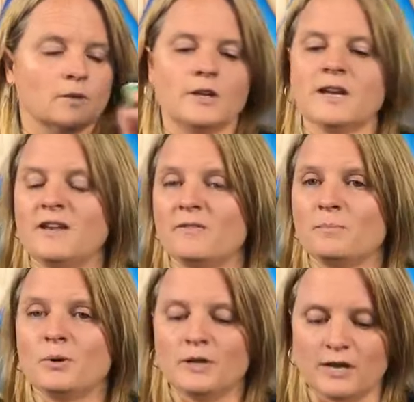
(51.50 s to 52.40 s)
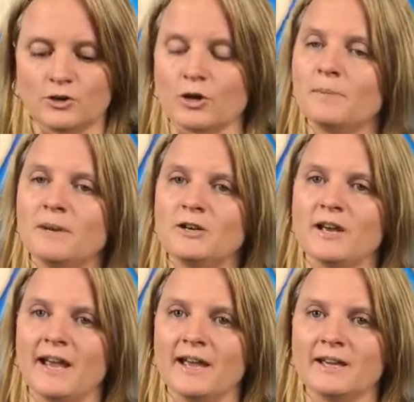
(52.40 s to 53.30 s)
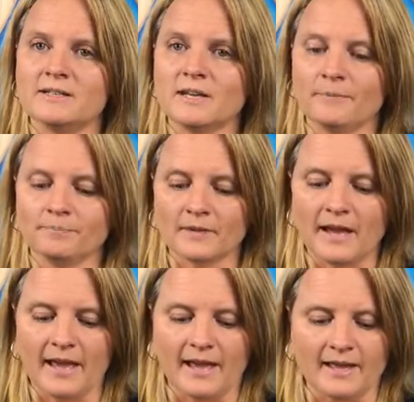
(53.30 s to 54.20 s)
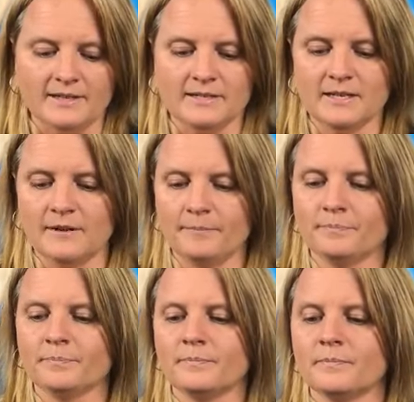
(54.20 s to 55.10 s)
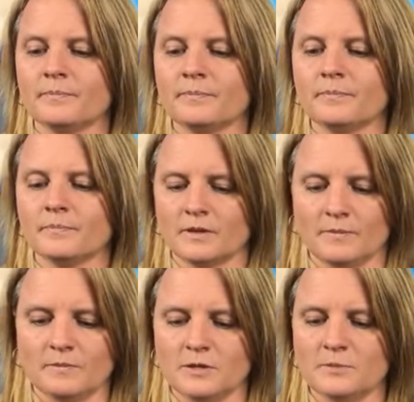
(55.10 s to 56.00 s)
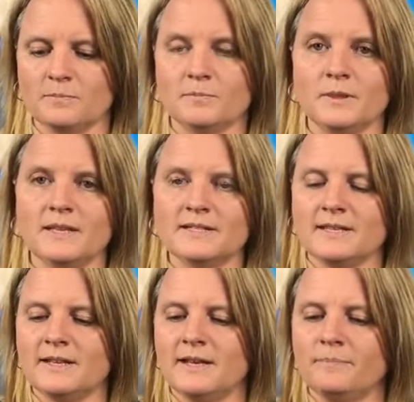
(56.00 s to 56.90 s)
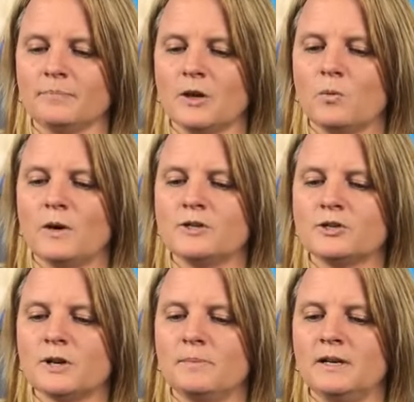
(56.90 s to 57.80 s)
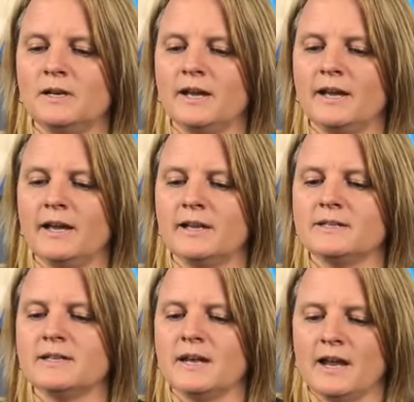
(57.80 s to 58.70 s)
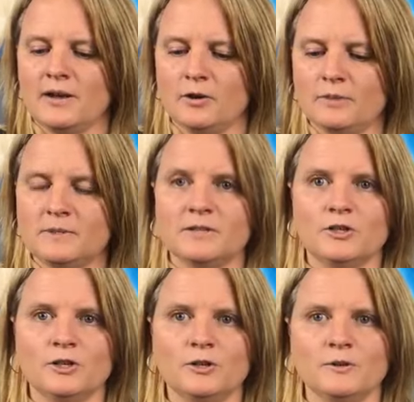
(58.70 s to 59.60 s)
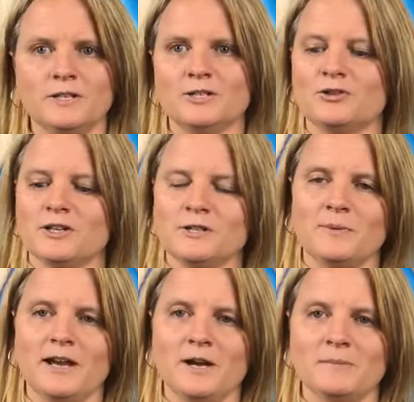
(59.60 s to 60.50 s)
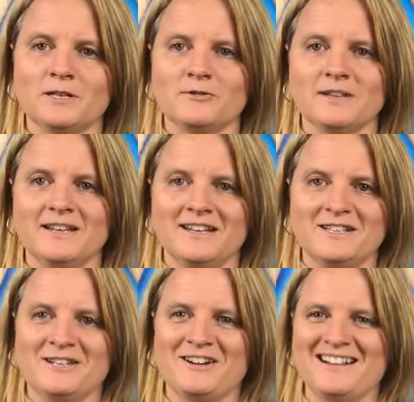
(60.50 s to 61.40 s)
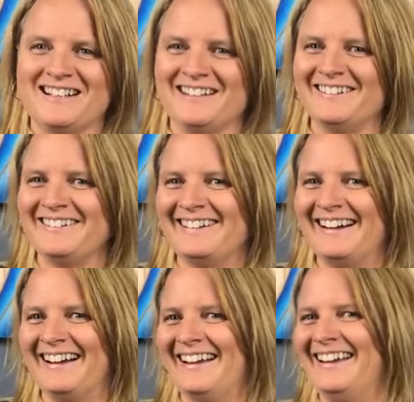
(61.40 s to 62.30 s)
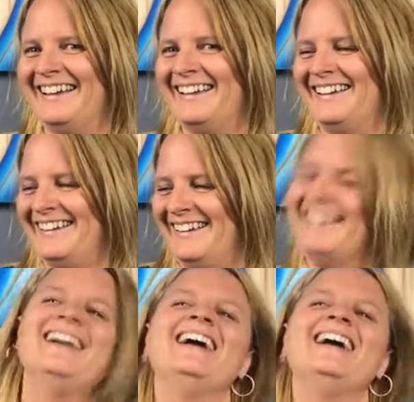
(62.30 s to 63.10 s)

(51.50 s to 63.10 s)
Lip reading: You can even put a drop in your hand and just put that down there. 1 drop in your hand. Oops, 2, it's stress away. I must really need stress away.